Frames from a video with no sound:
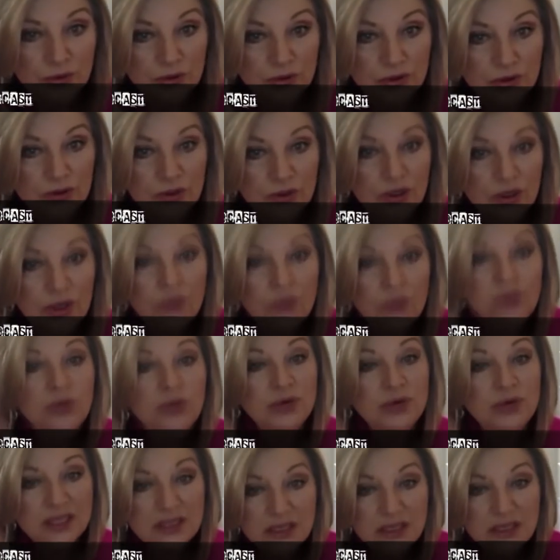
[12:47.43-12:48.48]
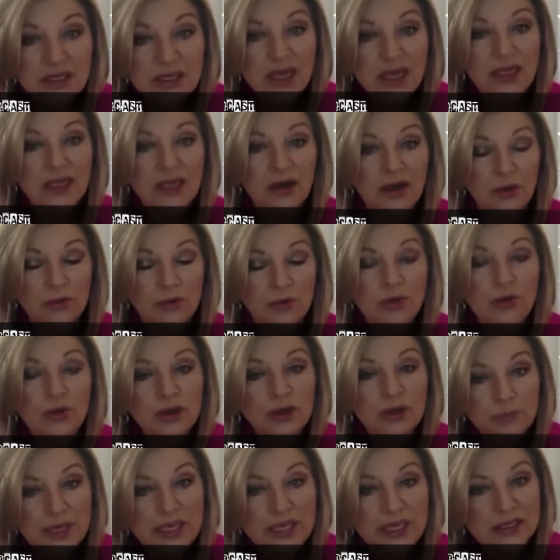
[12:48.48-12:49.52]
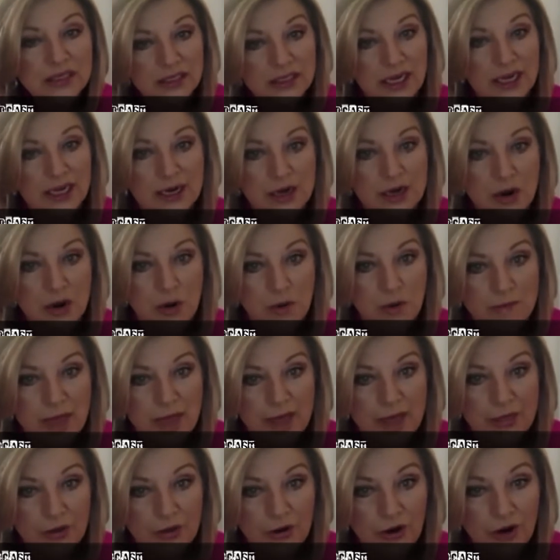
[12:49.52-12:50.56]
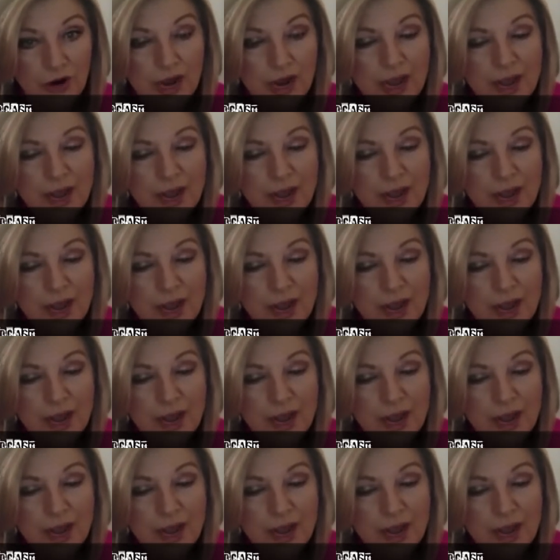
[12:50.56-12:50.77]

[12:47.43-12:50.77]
You know, you can stay at home. You can be a stay at home mother.